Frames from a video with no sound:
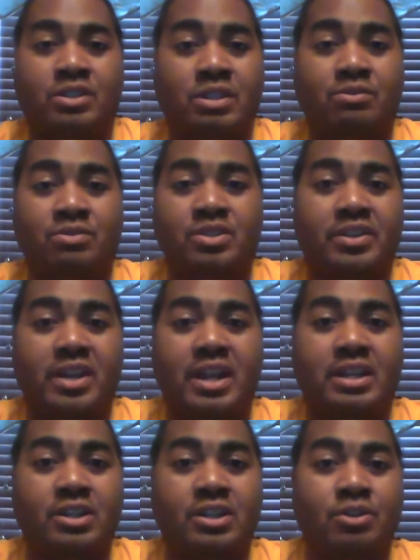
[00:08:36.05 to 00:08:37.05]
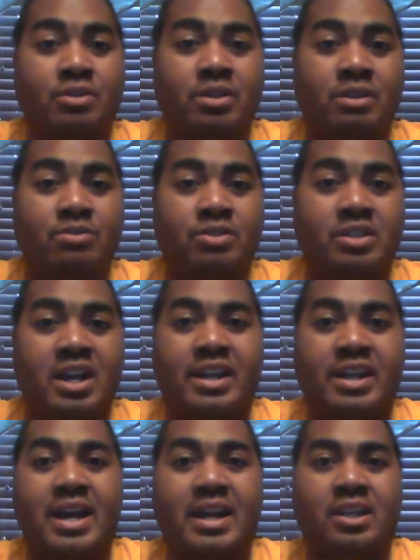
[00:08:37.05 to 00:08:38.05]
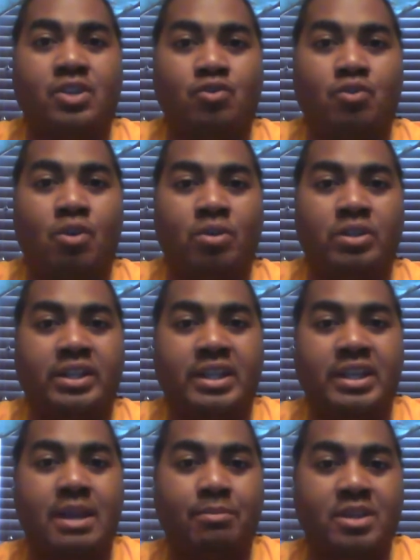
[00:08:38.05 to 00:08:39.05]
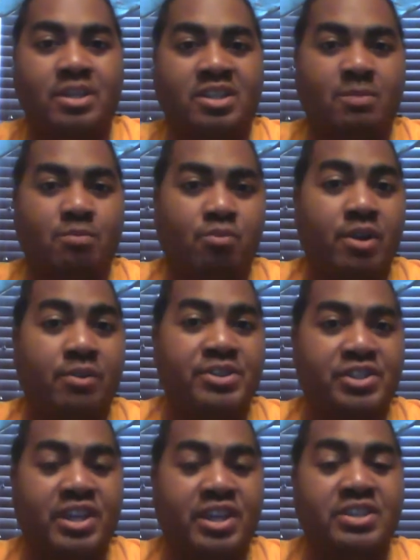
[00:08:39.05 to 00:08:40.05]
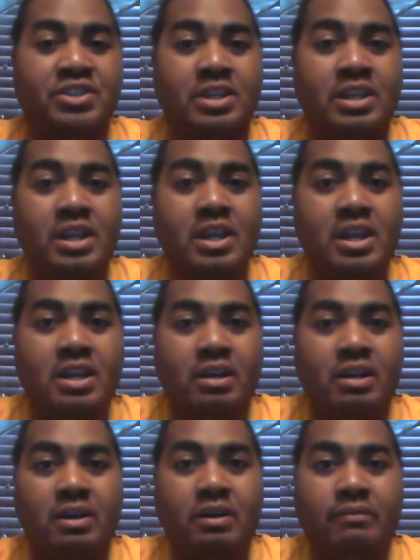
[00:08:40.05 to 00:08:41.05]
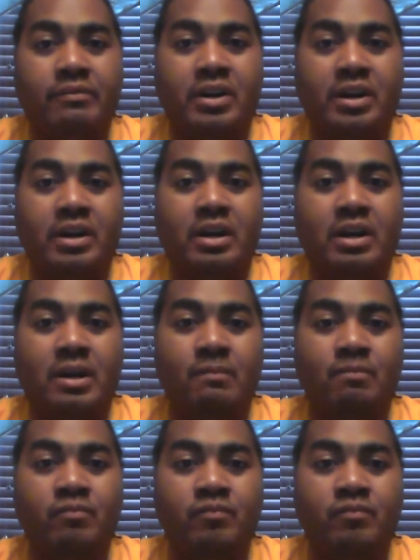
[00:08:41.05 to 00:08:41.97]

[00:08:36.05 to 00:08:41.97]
there was nothing I could do, and it was kind of out of control, and it gave me a temporary sense of empowerment,